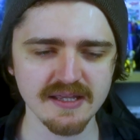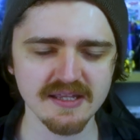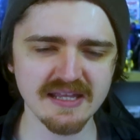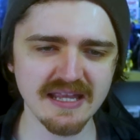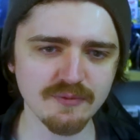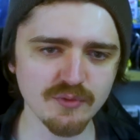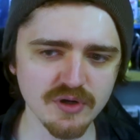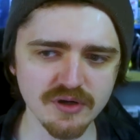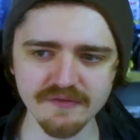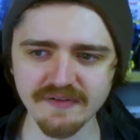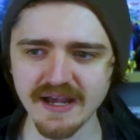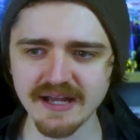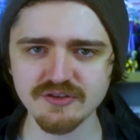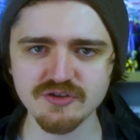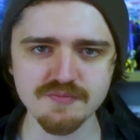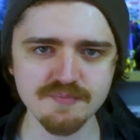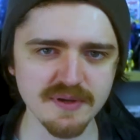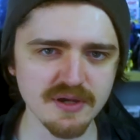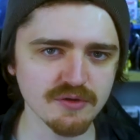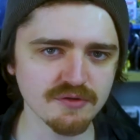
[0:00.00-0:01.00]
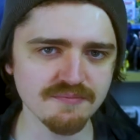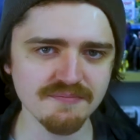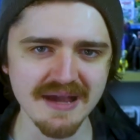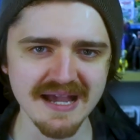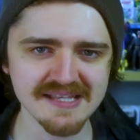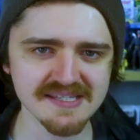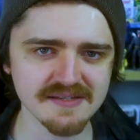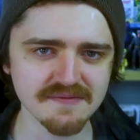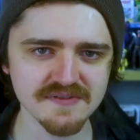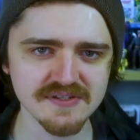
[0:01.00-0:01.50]
they wouldn't have had to build
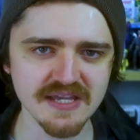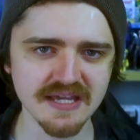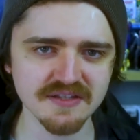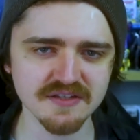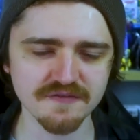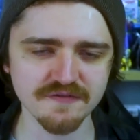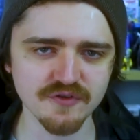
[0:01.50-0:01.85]
massive sets